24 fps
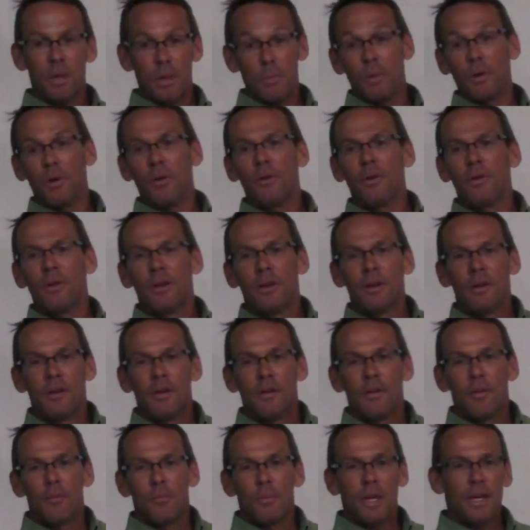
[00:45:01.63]
people.
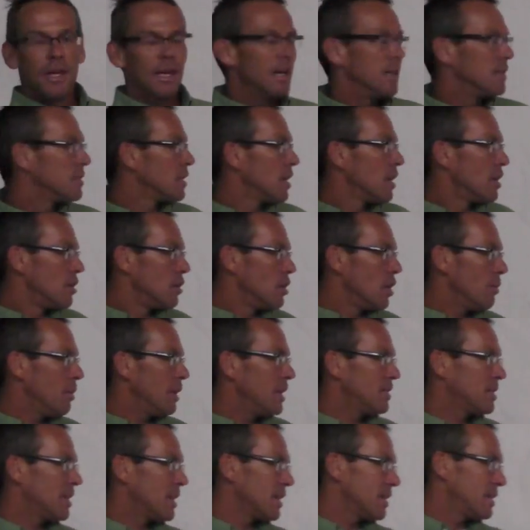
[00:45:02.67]
Because
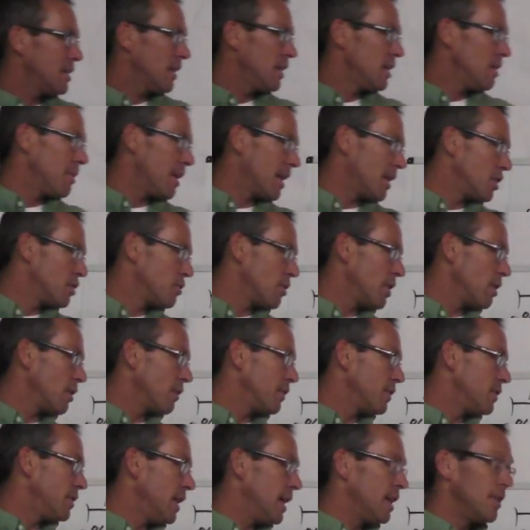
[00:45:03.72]
nobody's going to tell you about adrenal
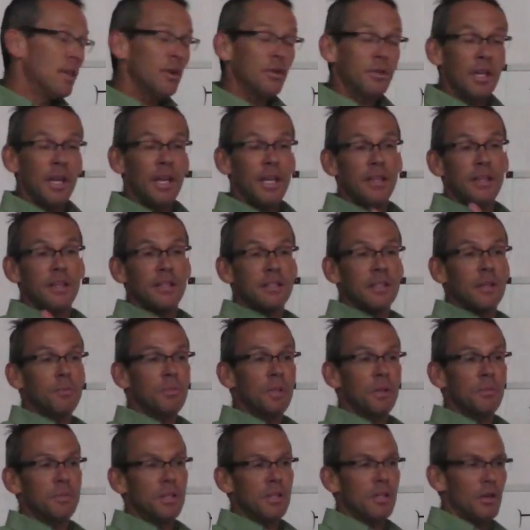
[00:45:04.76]
fatigue. They'll tell you the
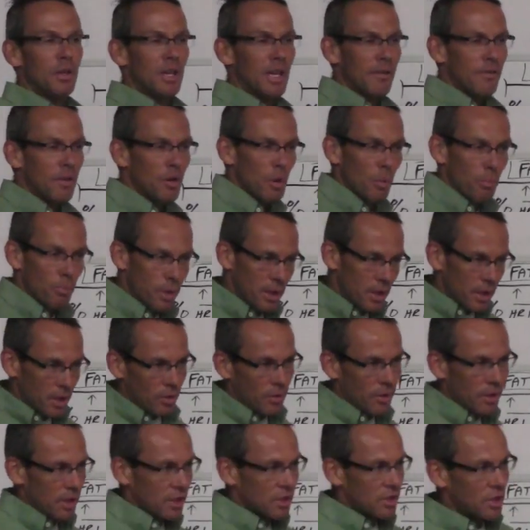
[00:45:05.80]
symptoms and they'll give you a
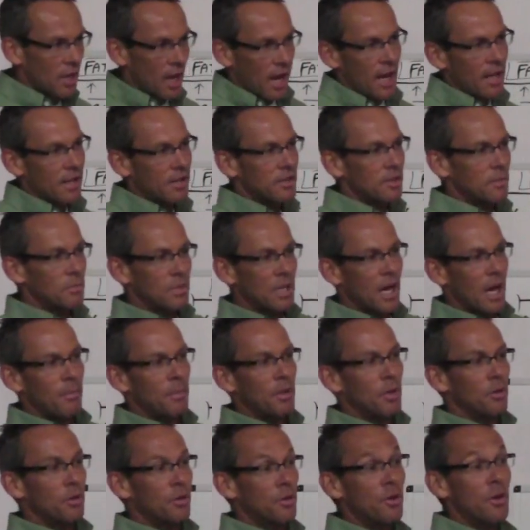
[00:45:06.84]
pill and a shot and some
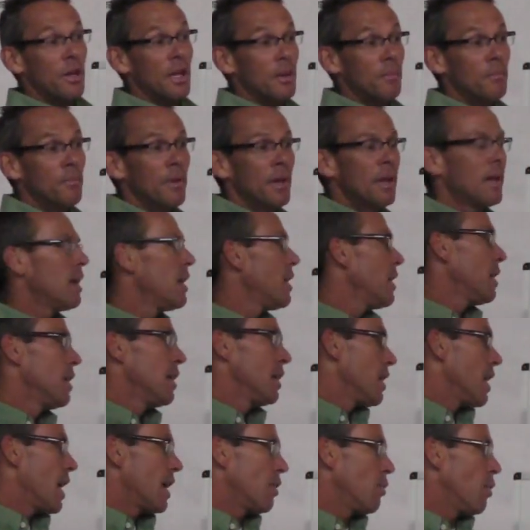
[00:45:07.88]
topical cream.
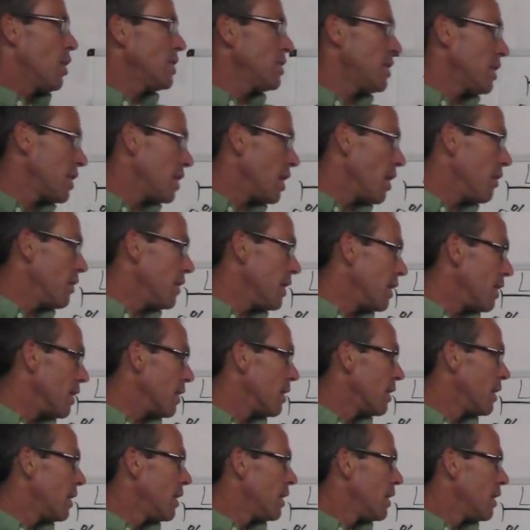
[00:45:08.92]
I don't want you to go here.
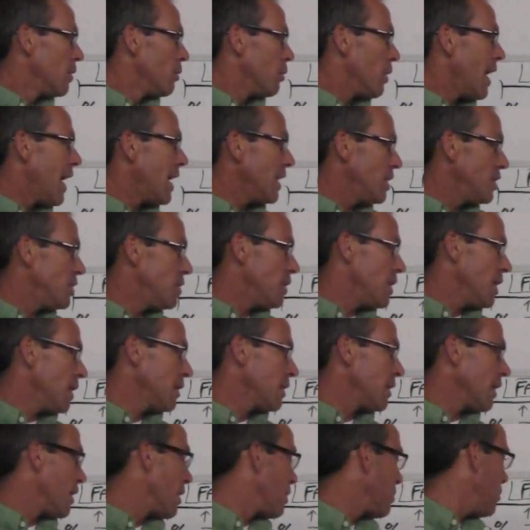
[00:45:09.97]
Well, how did you
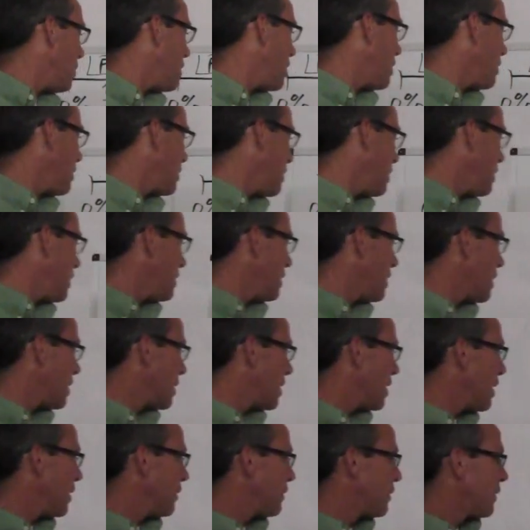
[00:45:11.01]
get there? Well, you didn't get
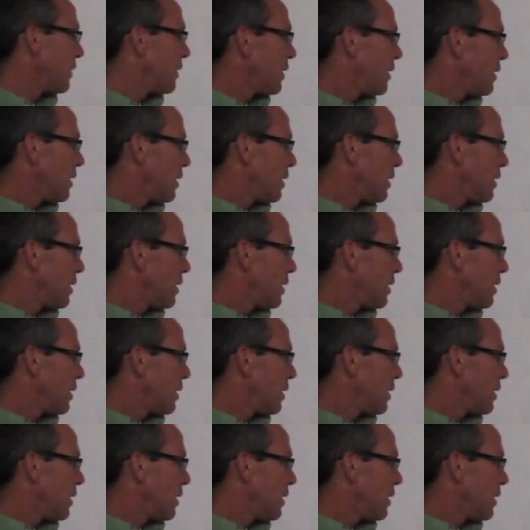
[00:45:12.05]
enough